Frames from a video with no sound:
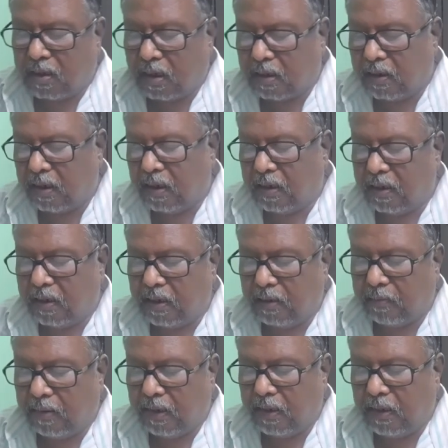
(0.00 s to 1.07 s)
are there in the
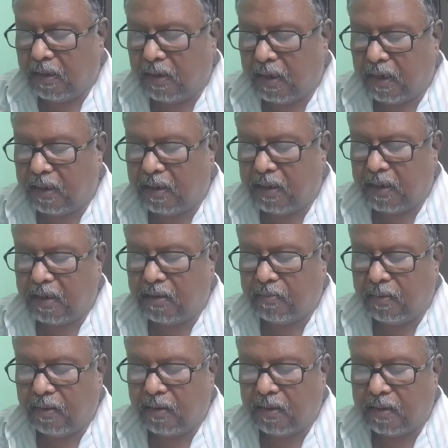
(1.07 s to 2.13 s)
bile, and these
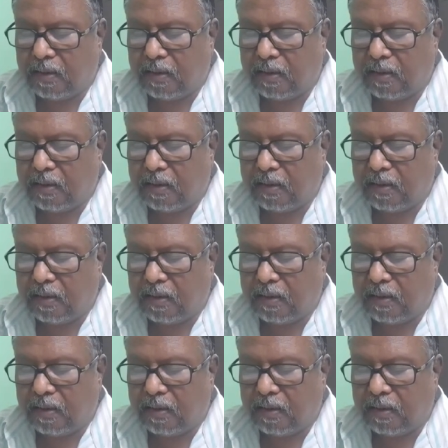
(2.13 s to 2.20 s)
bile